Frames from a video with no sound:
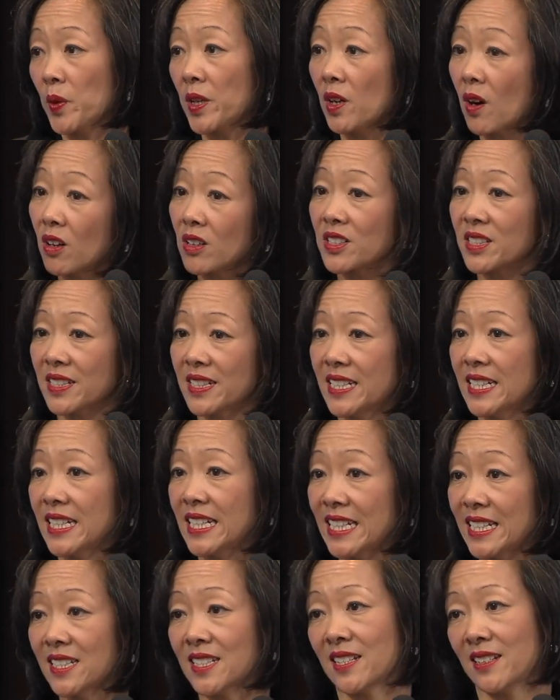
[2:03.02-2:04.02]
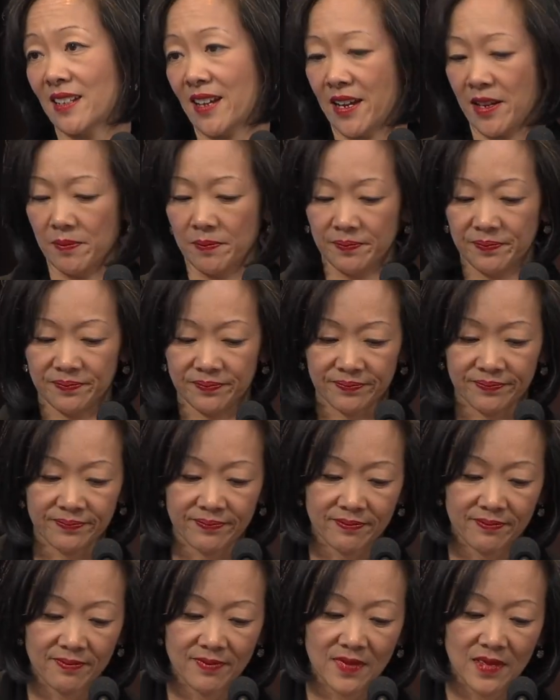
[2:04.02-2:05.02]
we are in today.
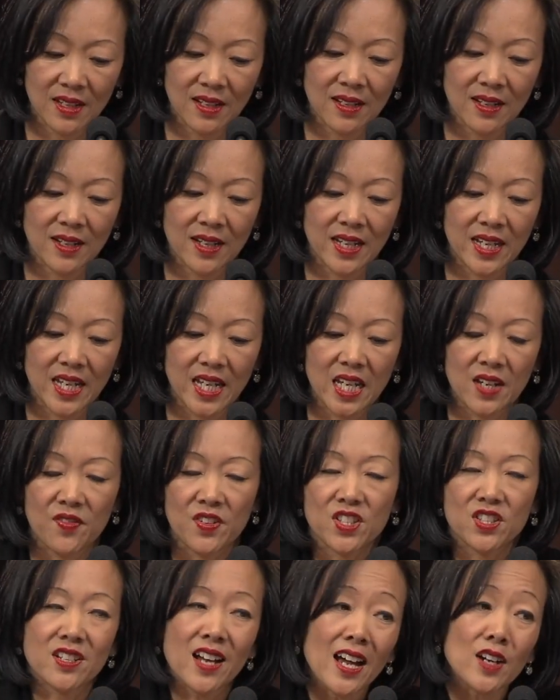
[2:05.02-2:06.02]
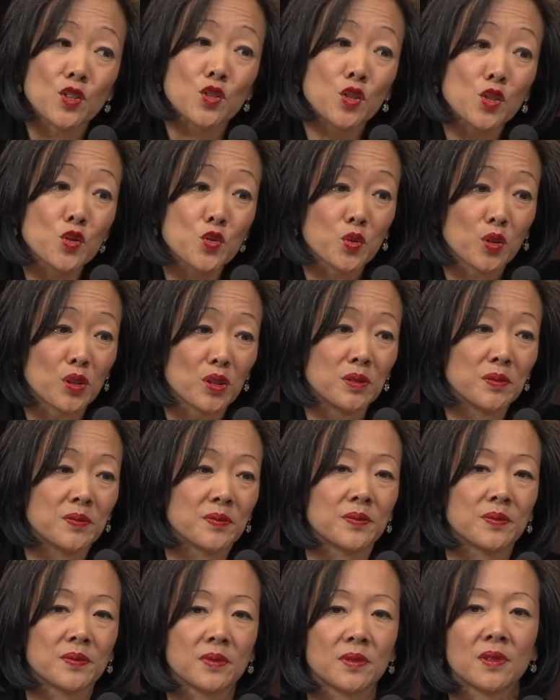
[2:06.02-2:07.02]
If it's not neutral,
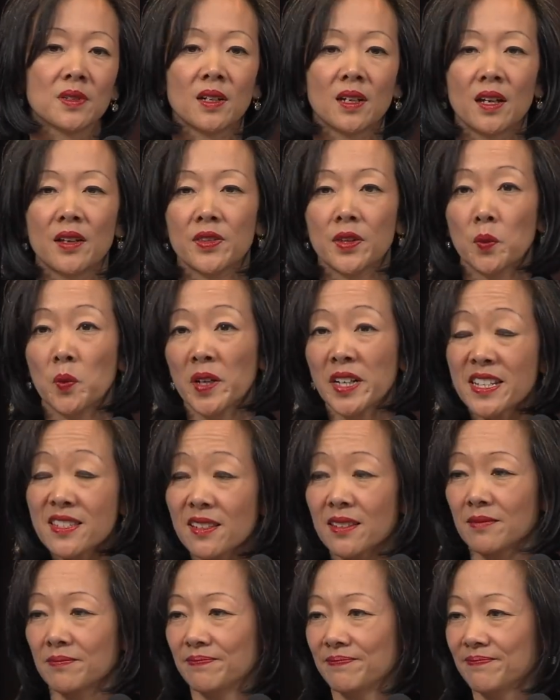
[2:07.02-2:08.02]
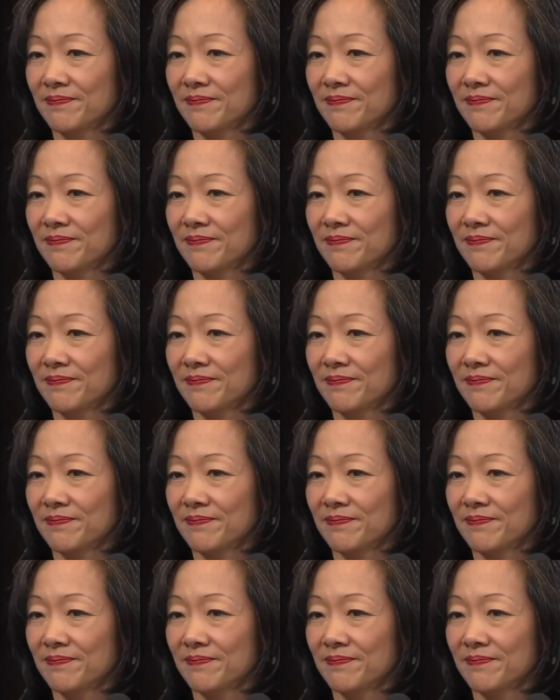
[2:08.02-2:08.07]
then what is it?